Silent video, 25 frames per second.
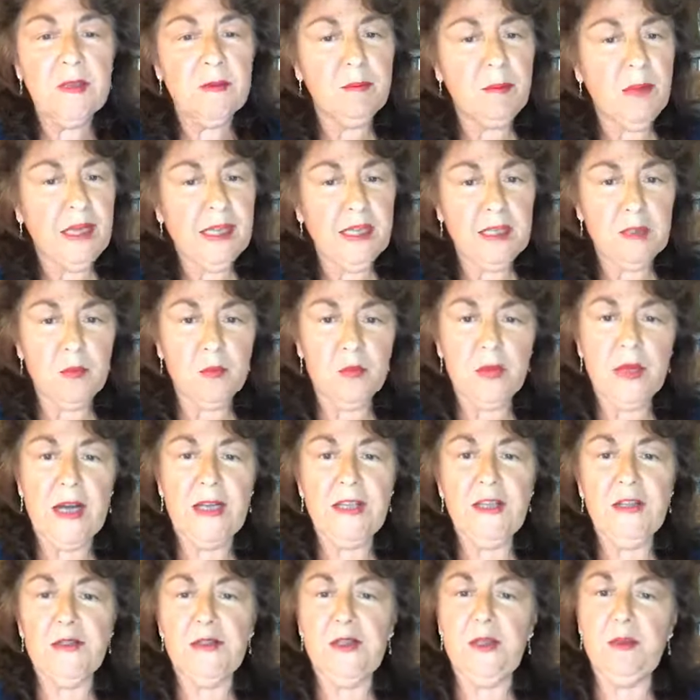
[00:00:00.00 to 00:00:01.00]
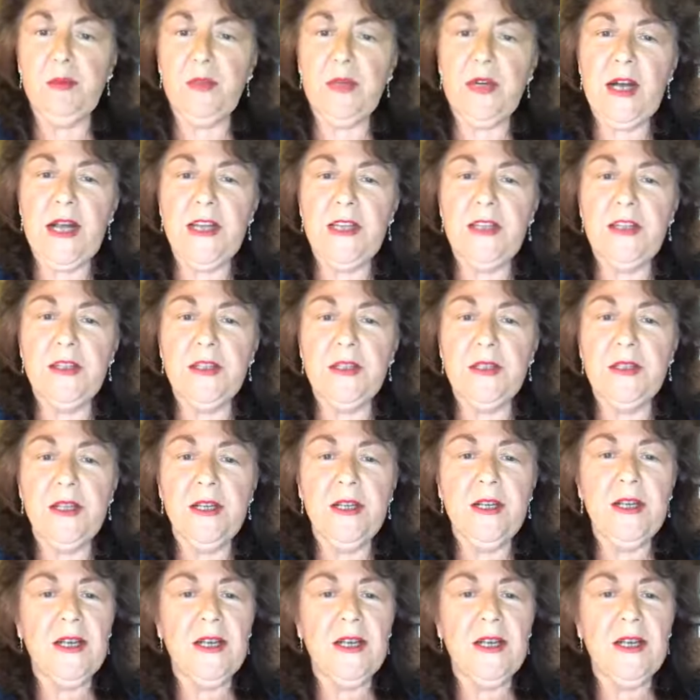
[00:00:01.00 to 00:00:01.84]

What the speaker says: make it brighter and brighter,